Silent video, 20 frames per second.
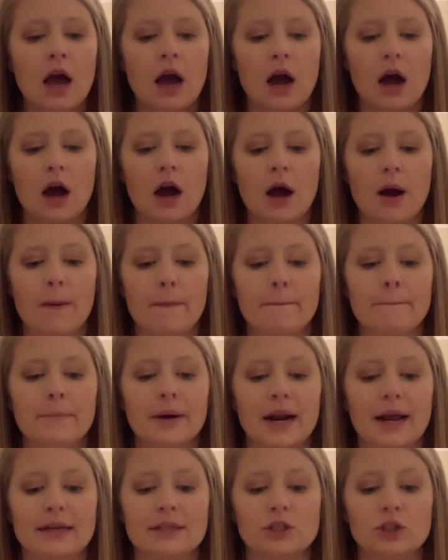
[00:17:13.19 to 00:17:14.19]
But
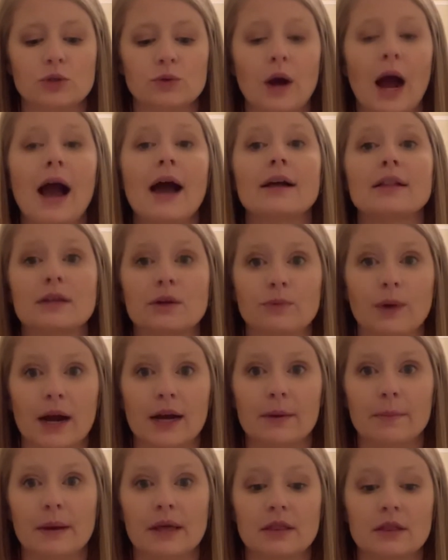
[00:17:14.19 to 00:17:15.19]
I do highly
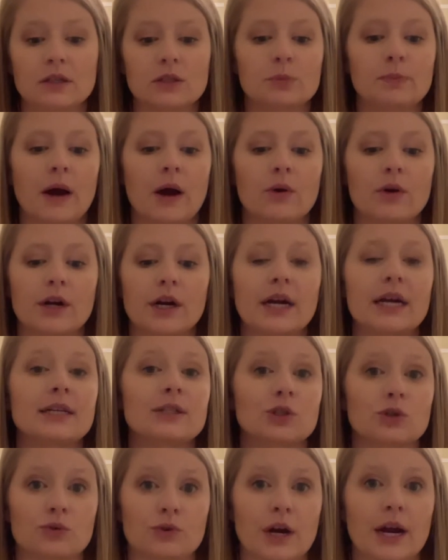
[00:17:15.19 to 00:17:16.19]
recommend this powder.
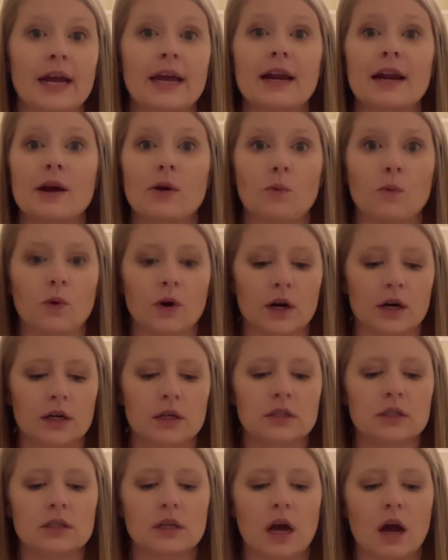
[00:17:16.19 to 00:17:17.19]
It's great. It
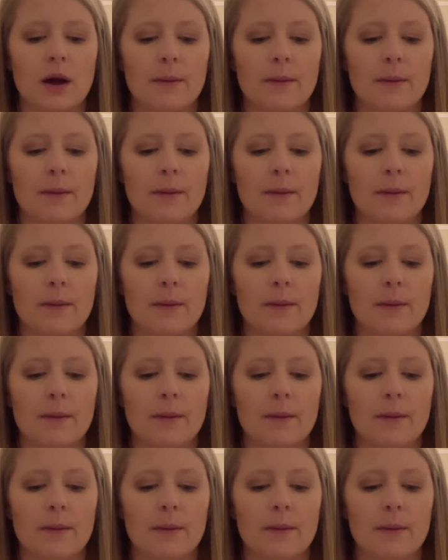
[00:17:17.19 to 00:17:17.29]
works.